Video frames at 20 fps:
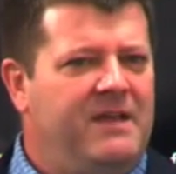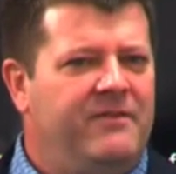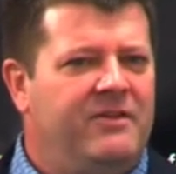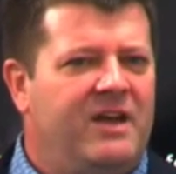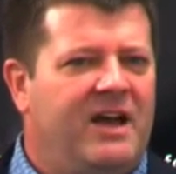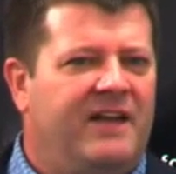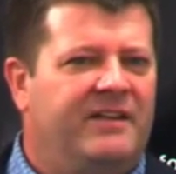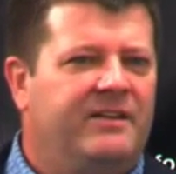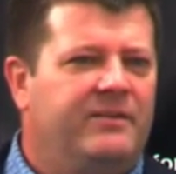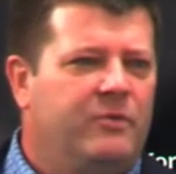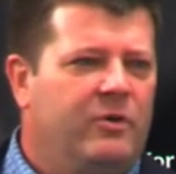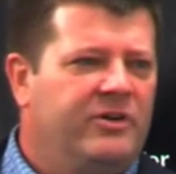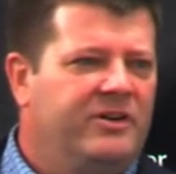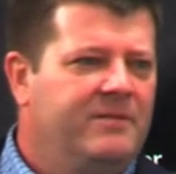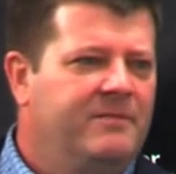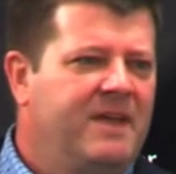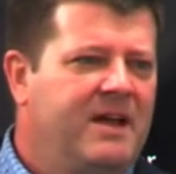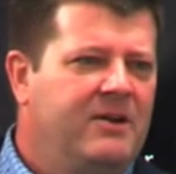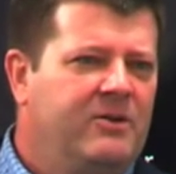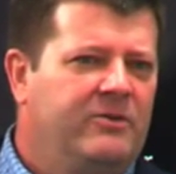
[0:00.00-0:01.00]
many of you guys have
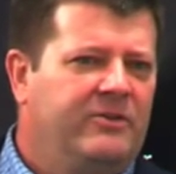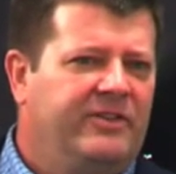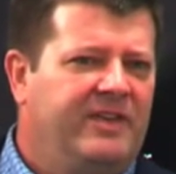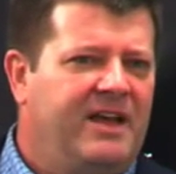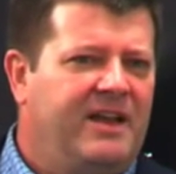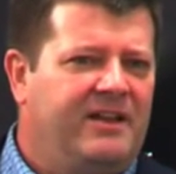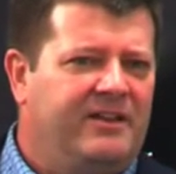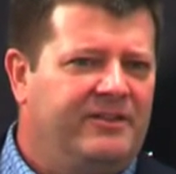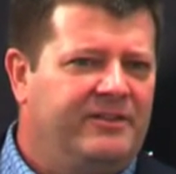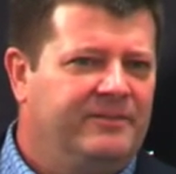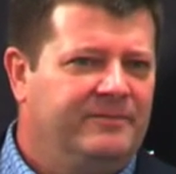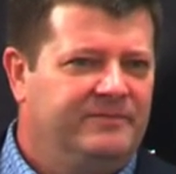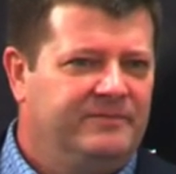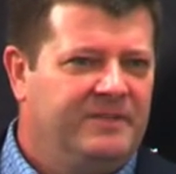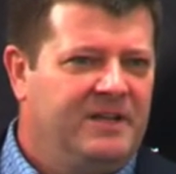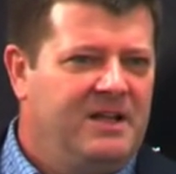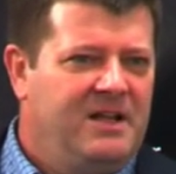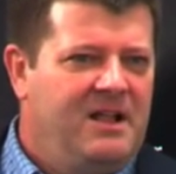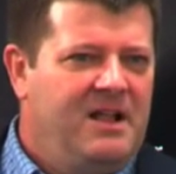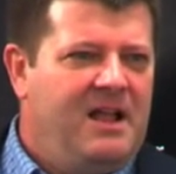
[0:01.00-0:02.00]
worked in medical settings.
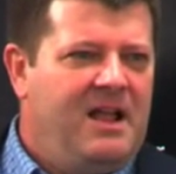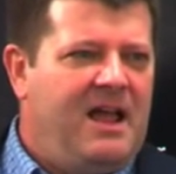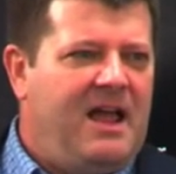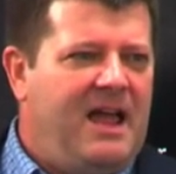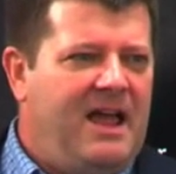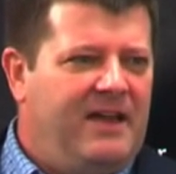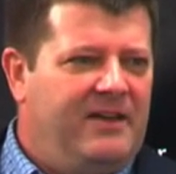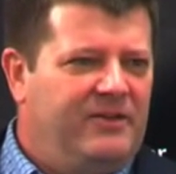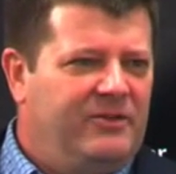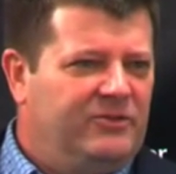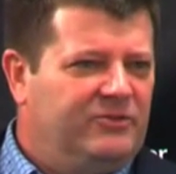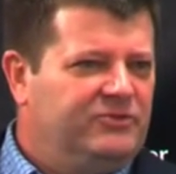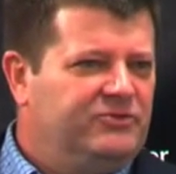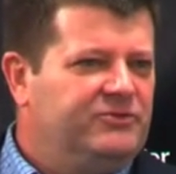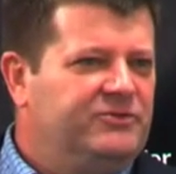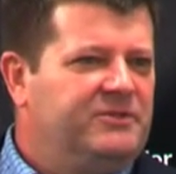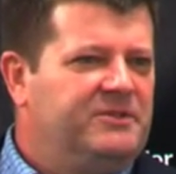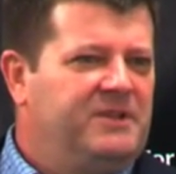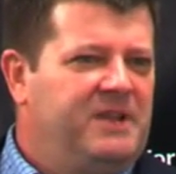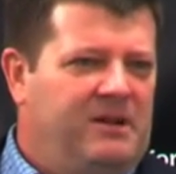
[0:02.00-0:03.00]
And,
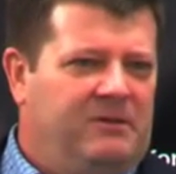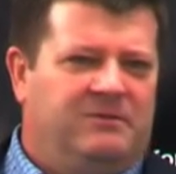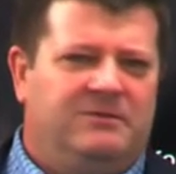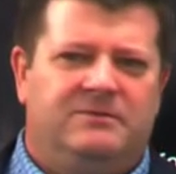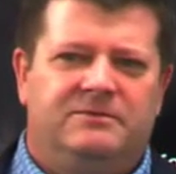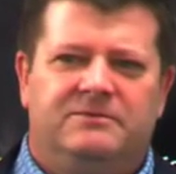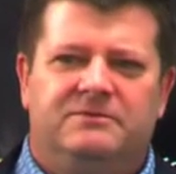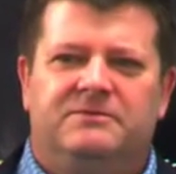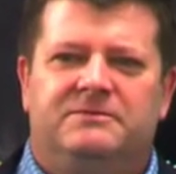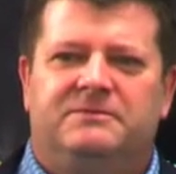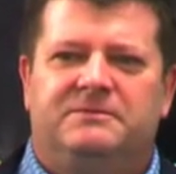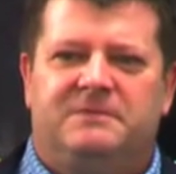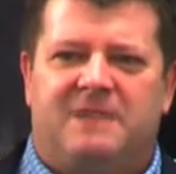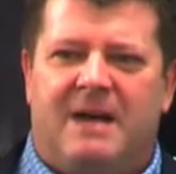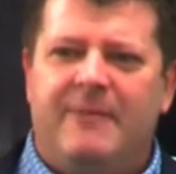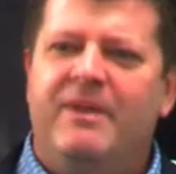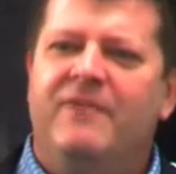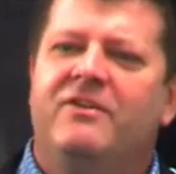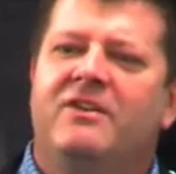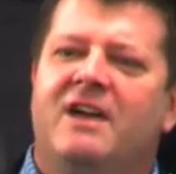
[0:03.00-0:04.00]
you know,
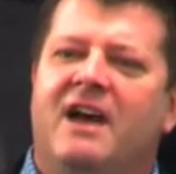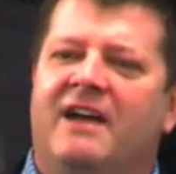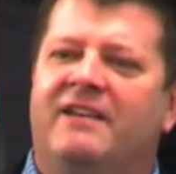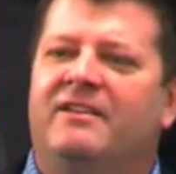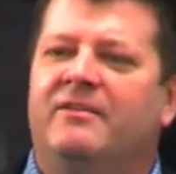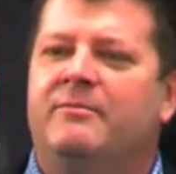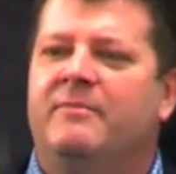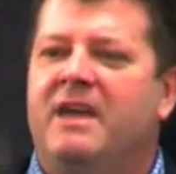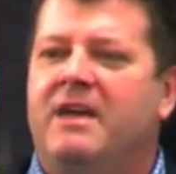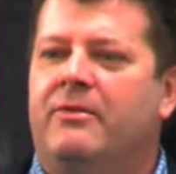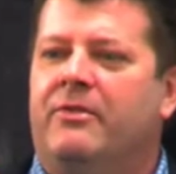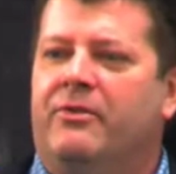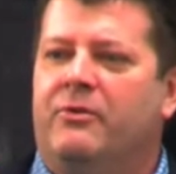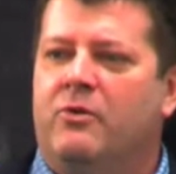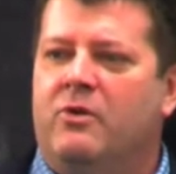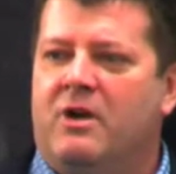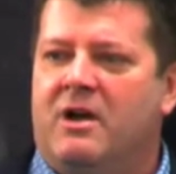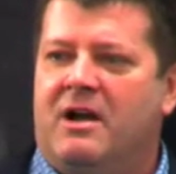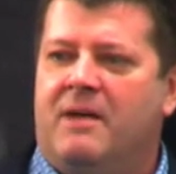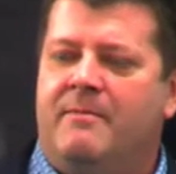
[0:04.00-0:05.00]
how many of you guys have been
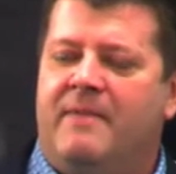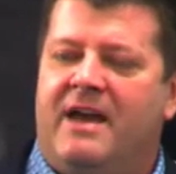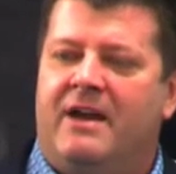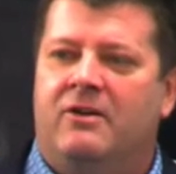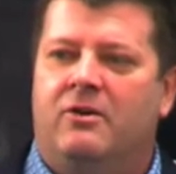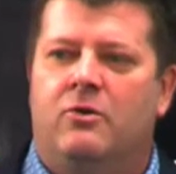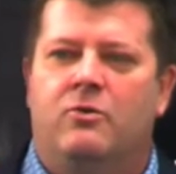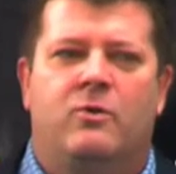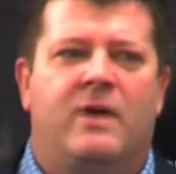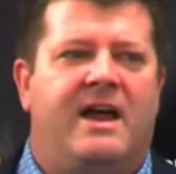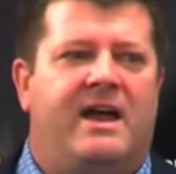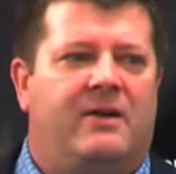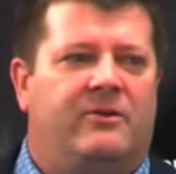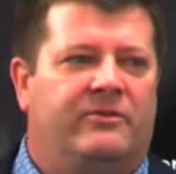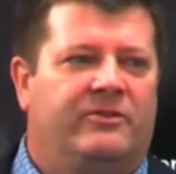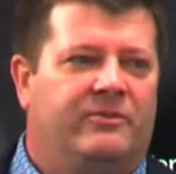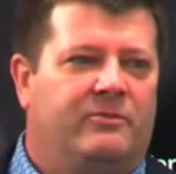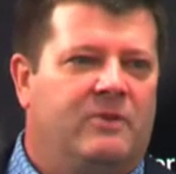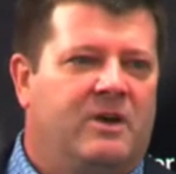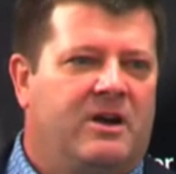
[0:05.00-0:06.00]
through a medical
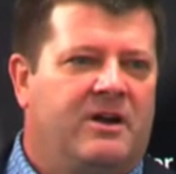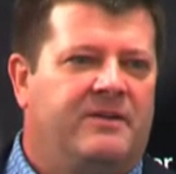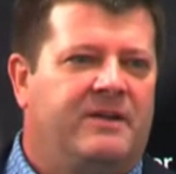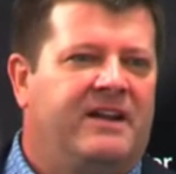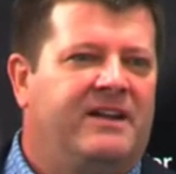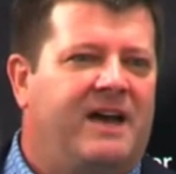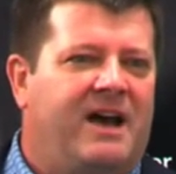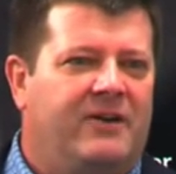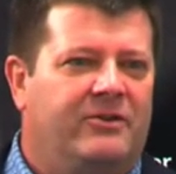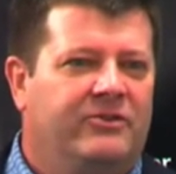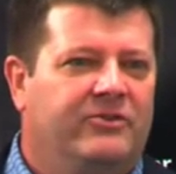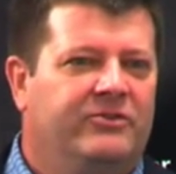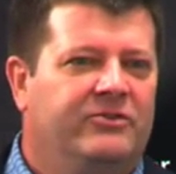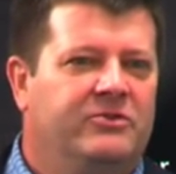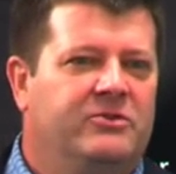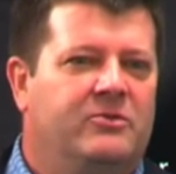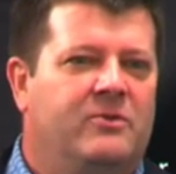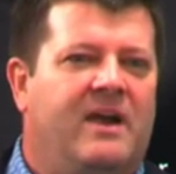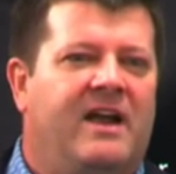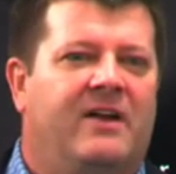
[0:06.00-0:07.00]
rounds where a doctor's
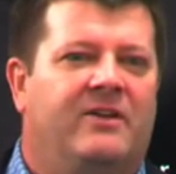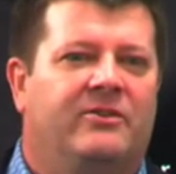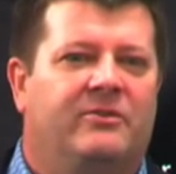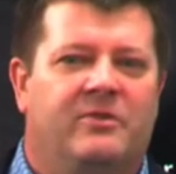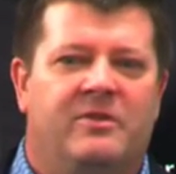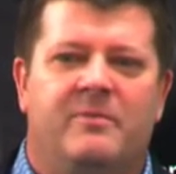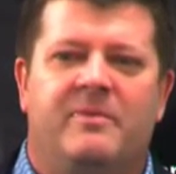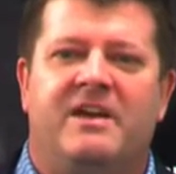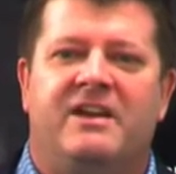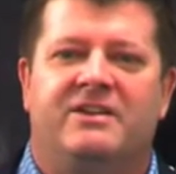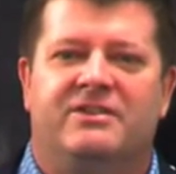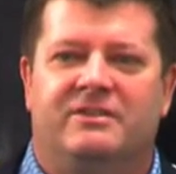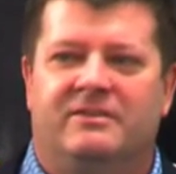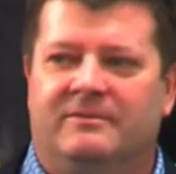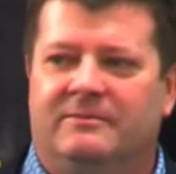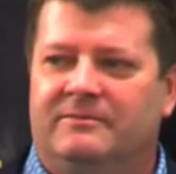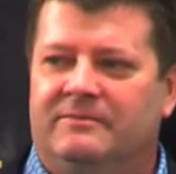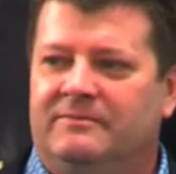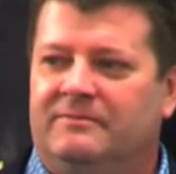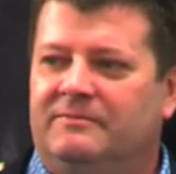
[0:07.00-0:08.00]
doing rounds with a
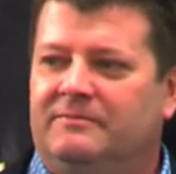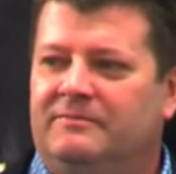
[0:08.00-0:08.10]
patient?